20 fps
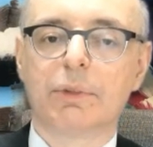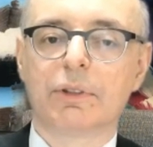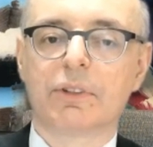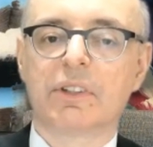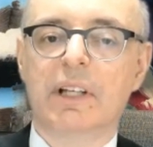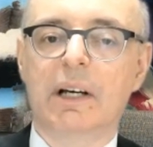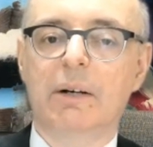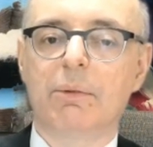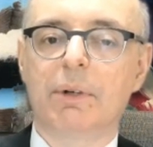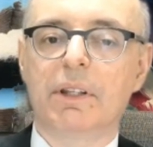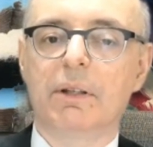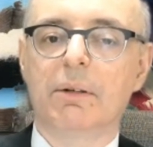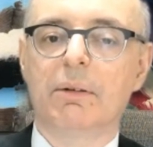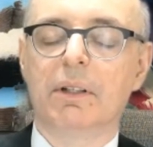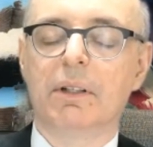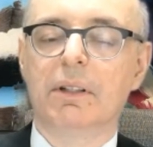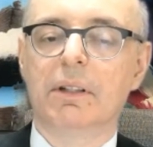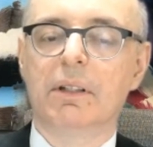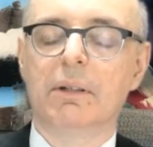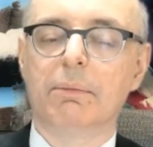so that way
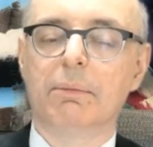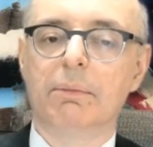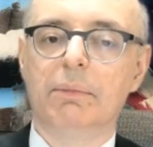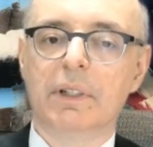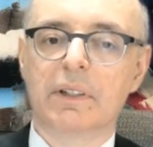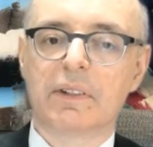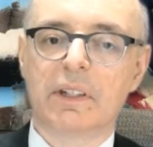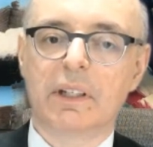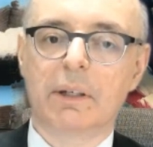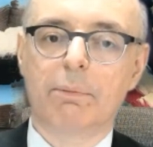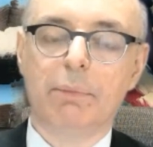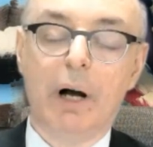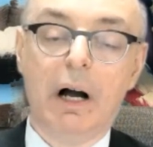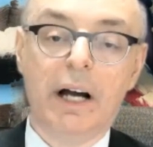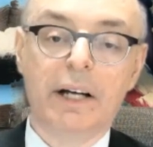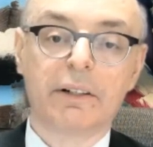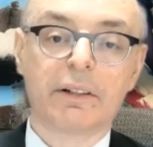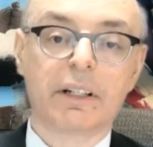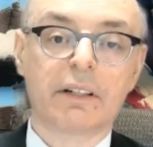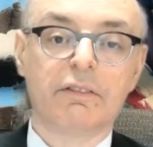the let's say a
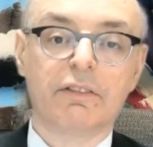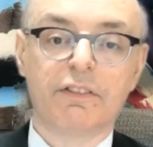buyer can